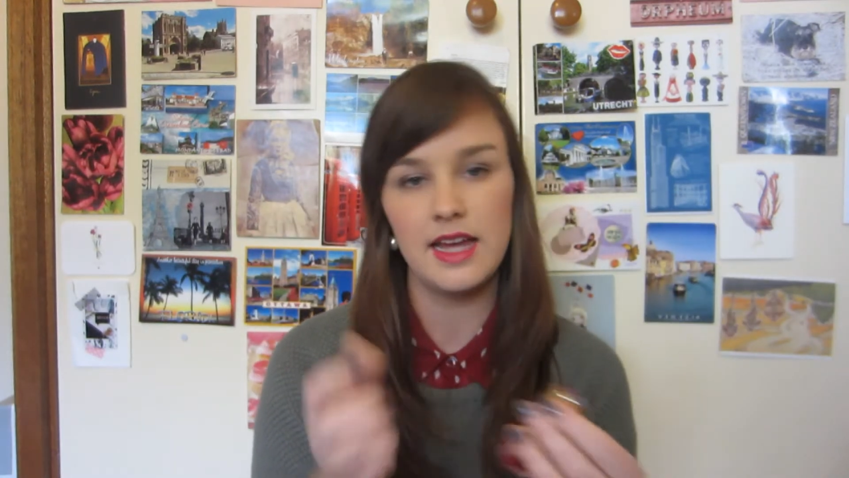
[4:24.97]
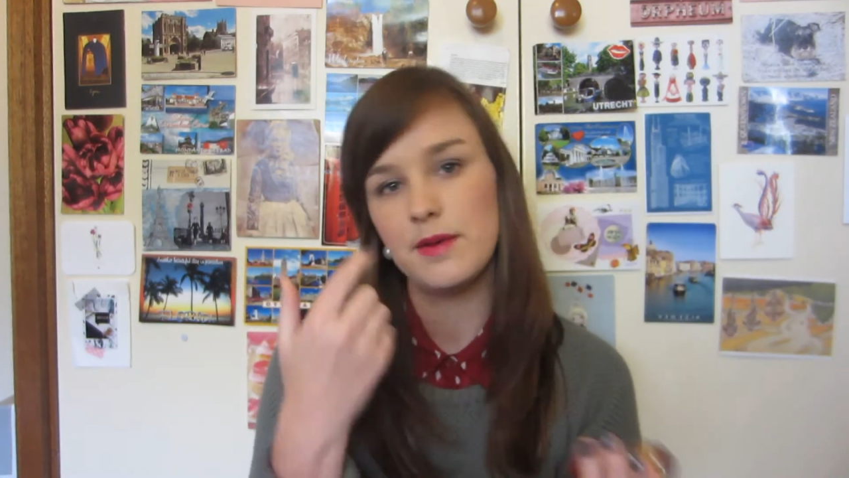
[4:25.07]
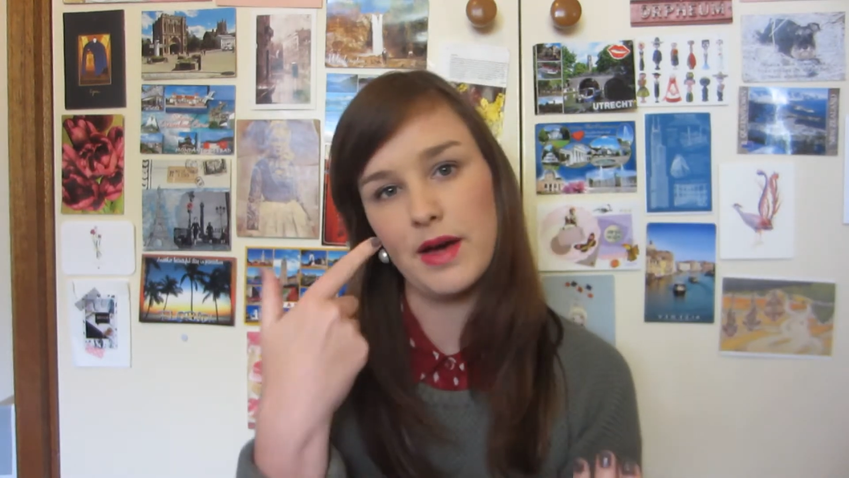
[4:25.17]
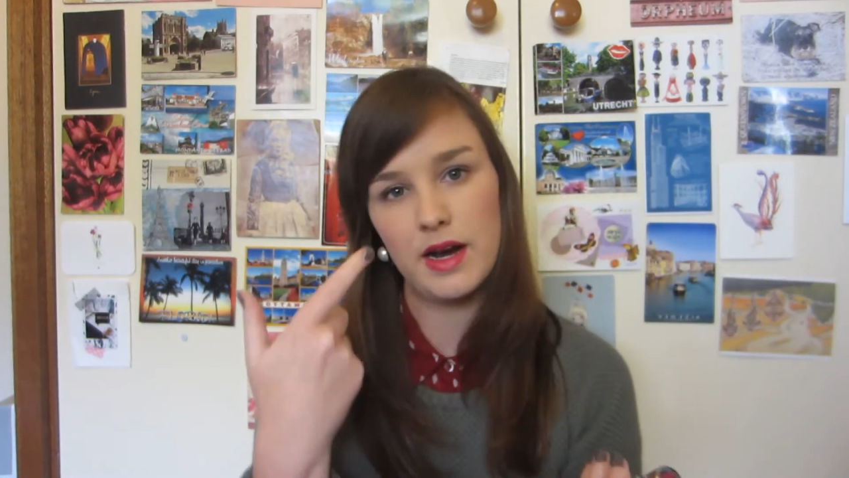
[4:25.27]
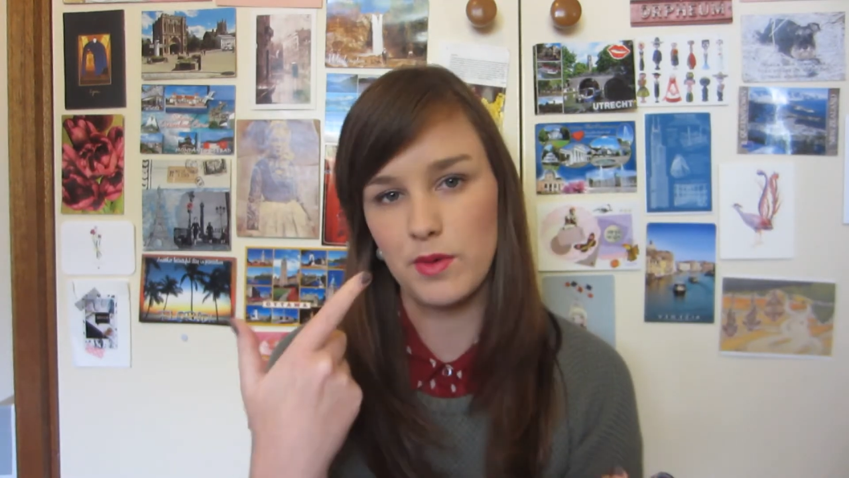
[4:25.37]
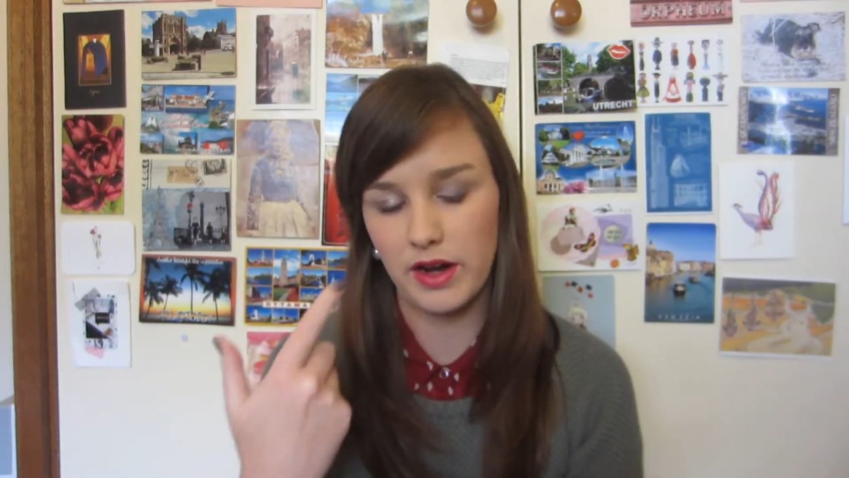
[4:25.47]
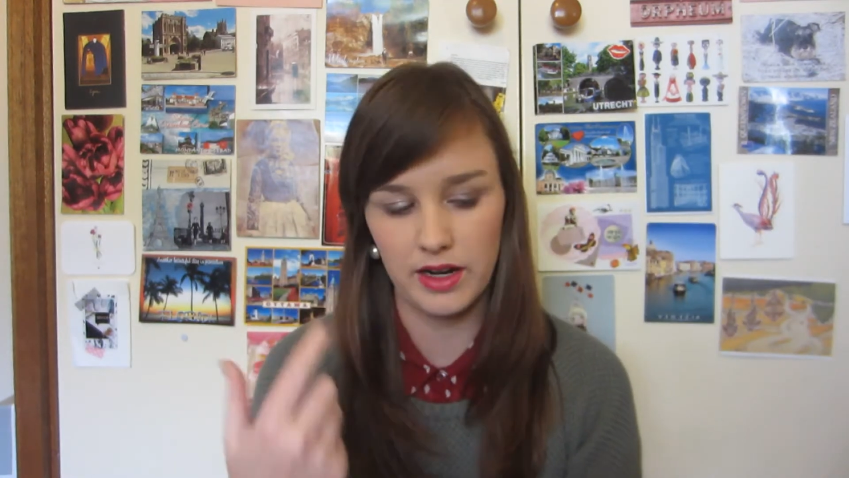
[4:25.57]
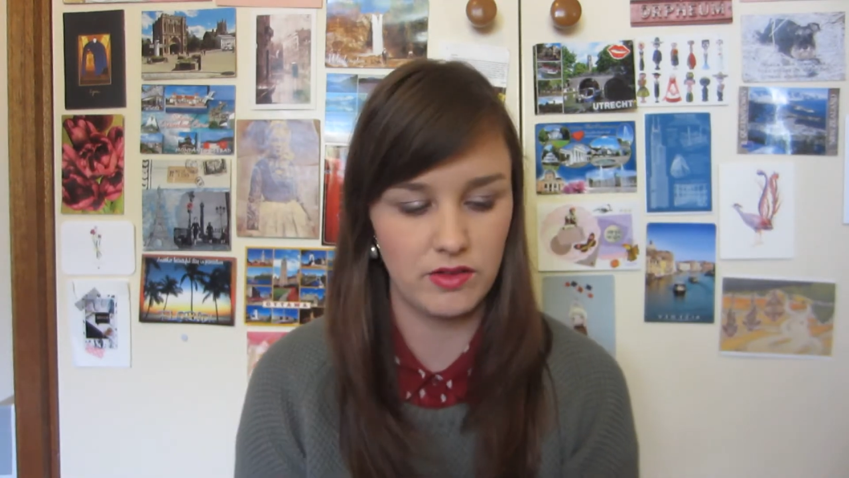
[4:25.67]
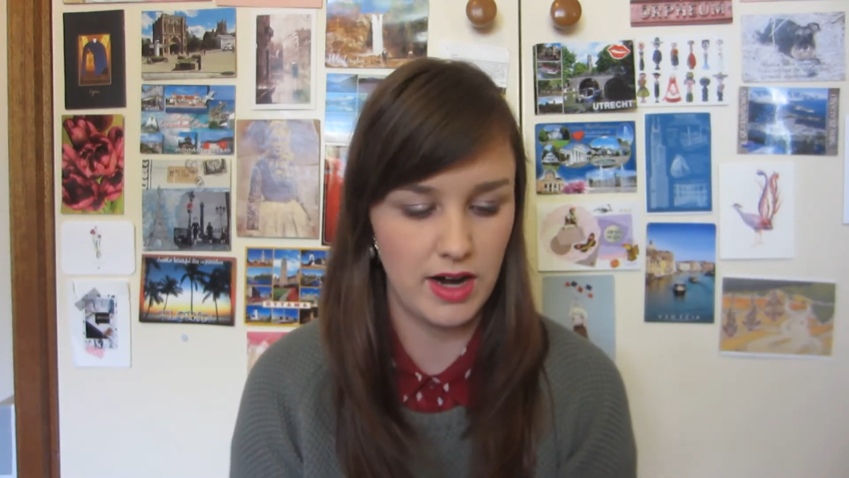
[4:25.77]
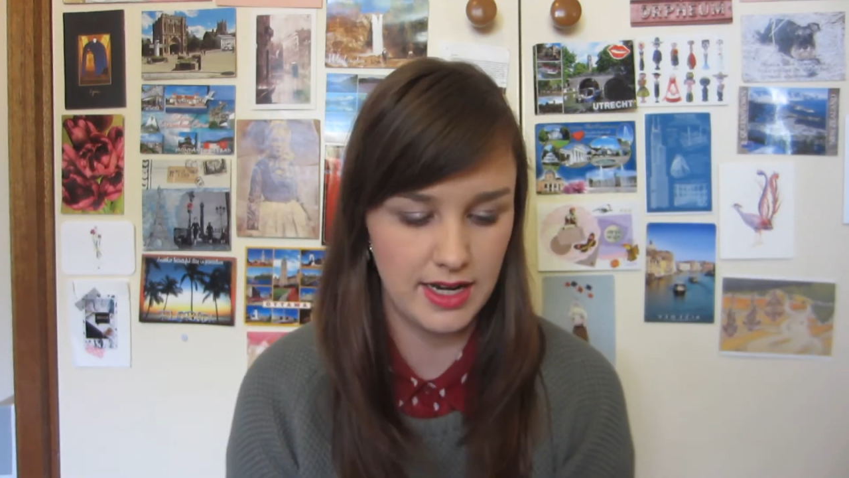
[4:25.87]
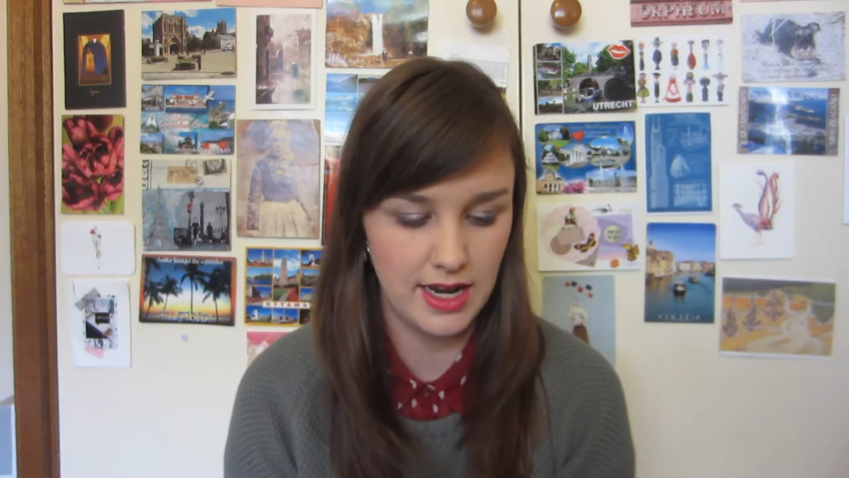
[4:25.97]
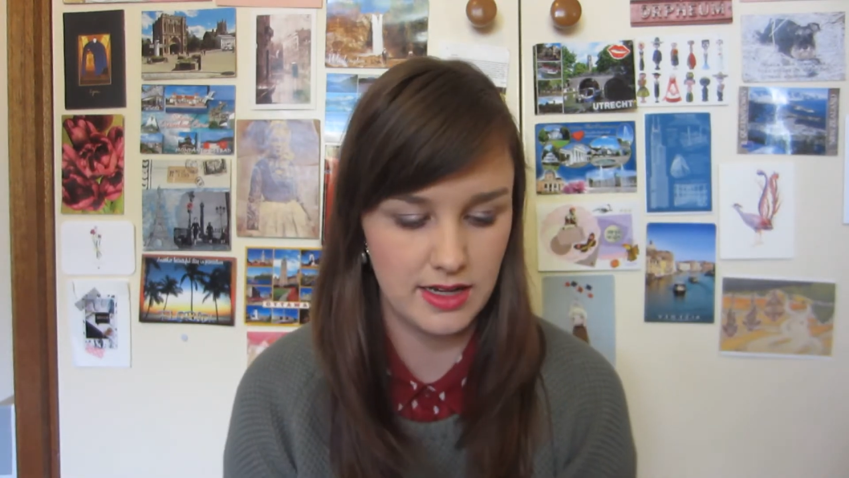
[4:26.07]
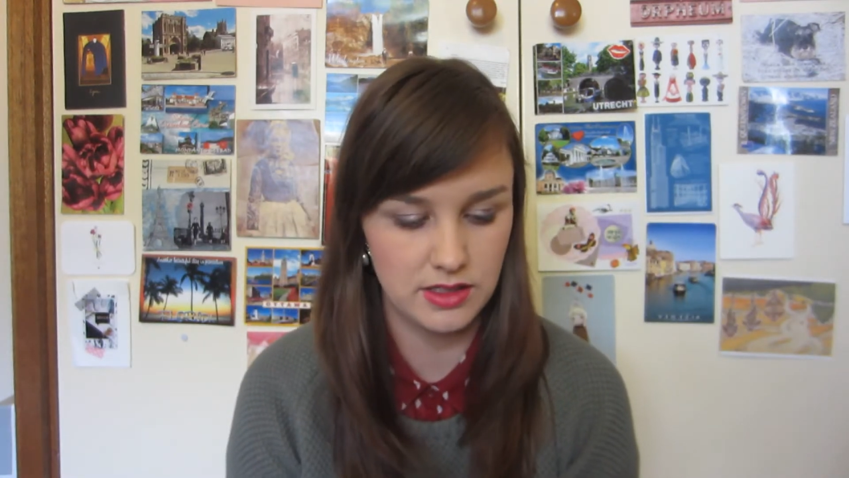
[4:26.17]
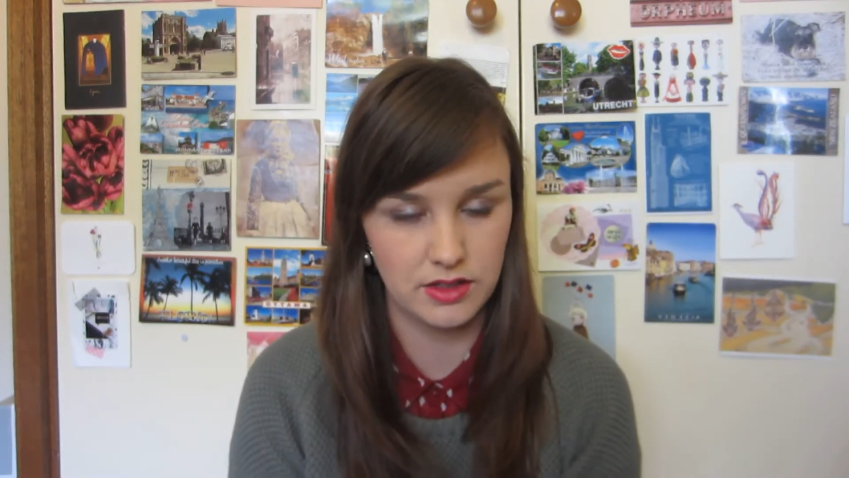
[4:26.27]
But I'm wearing it right now, so